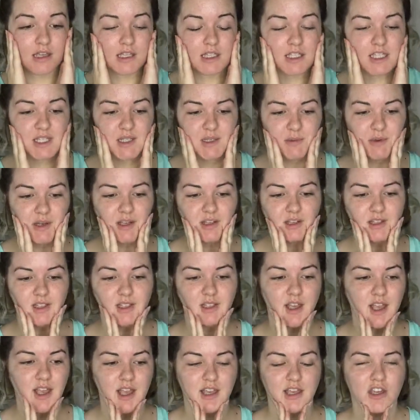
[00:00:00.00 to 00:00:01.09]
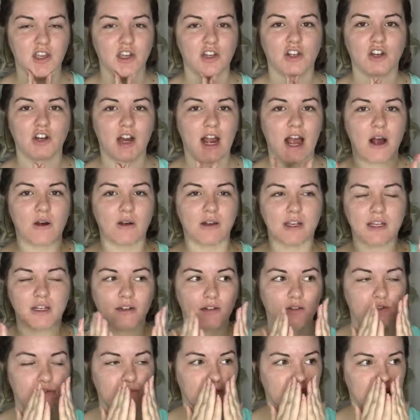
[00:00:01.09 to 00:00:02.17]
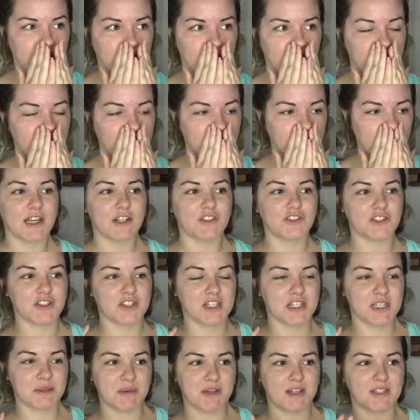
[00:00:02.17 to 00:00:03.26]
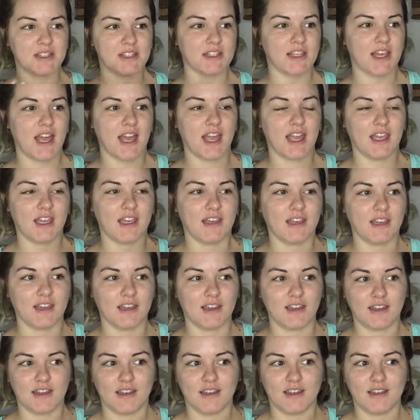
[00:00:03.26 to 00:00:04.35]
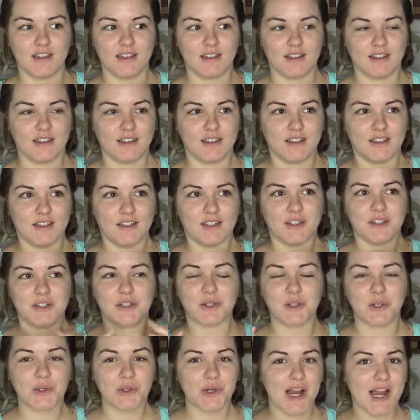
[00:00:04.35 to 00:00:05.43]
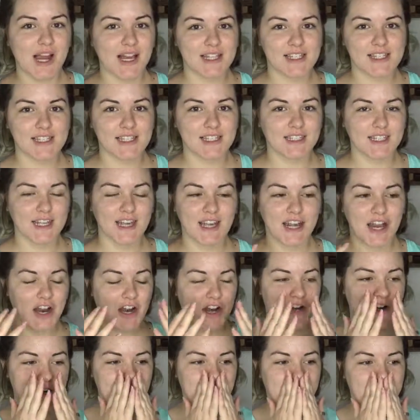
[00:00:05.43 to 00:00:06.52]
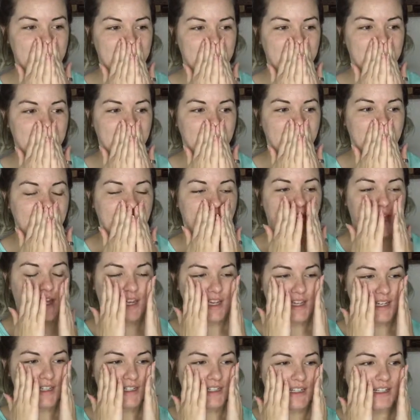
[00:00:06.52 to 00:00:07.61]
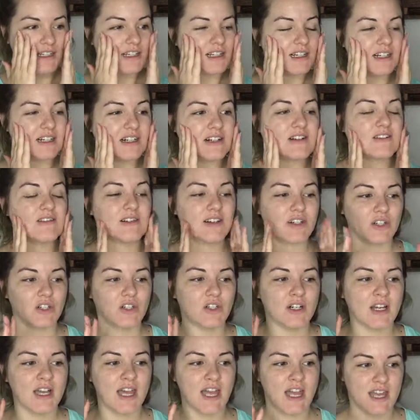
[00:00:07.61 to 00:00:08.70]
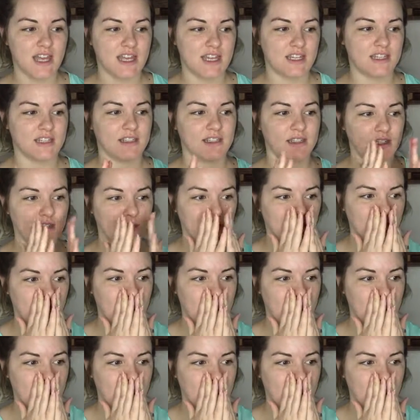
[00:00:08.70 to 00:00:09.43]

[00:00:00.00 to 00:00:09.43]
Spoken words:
smells like you're out in a field. It just smells like the grass and the air and a little hint